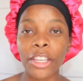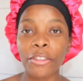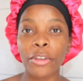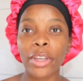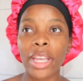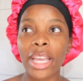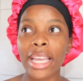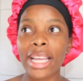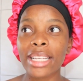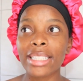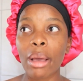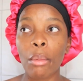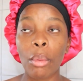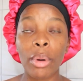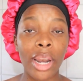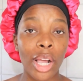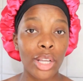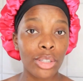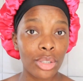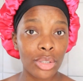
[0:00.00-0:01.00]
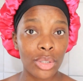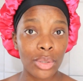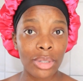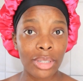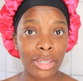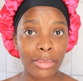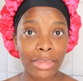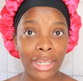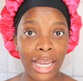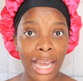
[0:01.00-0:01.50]
If you can get someone else to do it
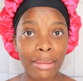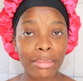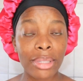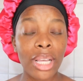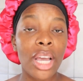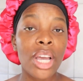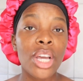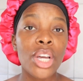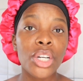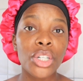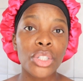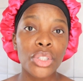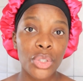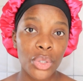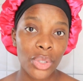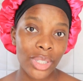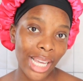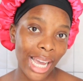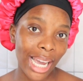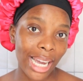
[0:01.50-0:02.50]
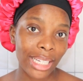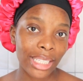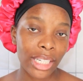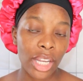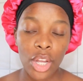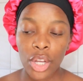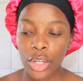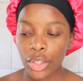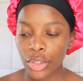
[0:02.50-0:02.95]
sometimes, do that.